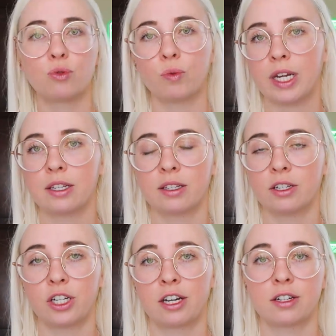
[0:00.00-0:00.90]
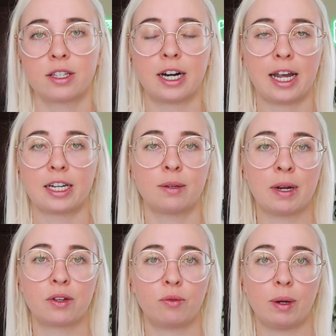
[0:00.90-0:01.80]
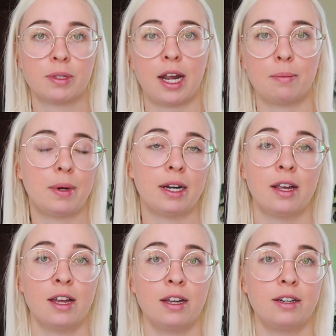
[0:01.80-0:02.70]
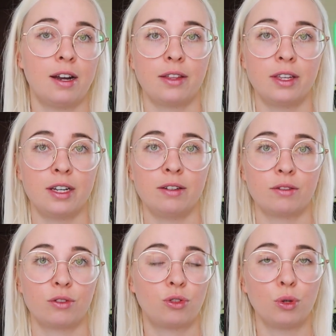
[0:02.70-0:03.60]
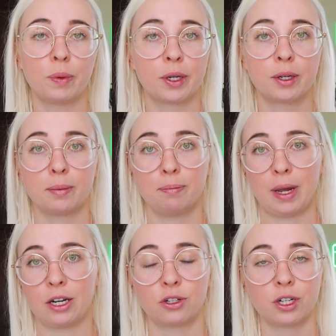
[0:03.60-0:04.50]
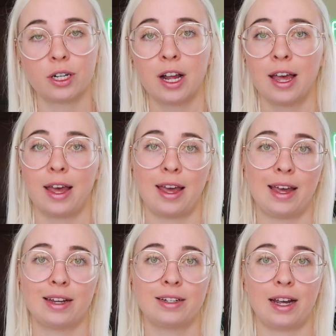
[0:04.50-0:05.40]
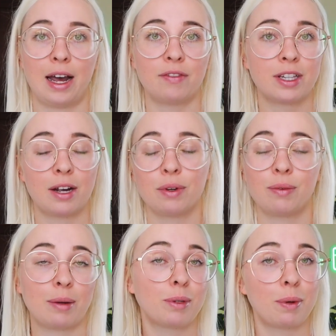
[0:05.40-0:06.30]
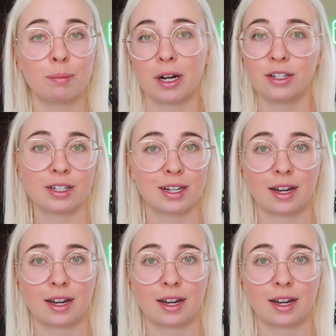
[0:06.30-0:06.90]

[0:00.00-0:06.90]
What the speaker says: tweaks and changes that I had to make on the website, but nothing super major. And after that, we wrapped up our project